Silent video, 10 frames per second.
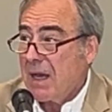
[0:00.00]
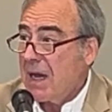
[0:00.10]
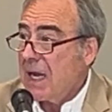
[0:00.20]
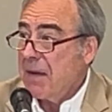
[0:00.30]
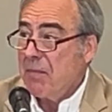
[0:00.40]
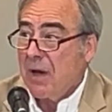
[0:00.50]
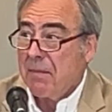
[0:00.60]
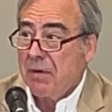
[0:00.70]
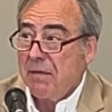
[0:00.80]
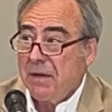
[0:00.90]
I am not
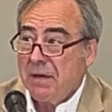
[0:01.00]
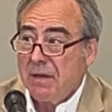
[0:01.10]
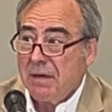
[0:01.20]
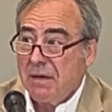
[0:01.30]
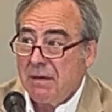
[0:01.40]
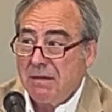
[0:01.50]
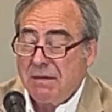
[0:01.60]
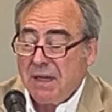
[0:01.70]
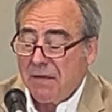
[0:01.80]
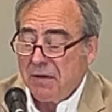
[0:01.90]
privy to the
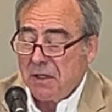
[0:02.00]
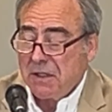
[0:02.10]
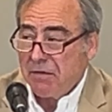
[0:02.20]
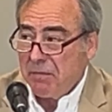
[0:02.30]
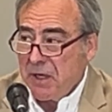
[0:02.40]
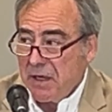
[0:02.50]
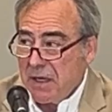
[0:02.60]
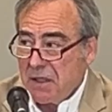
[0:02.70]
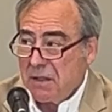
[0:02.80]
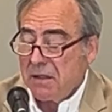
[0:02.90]
definition of
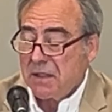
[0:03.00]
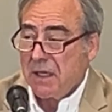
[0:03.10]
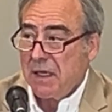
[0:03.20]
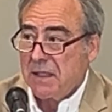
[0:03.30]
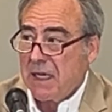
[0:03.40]
remediation in this case,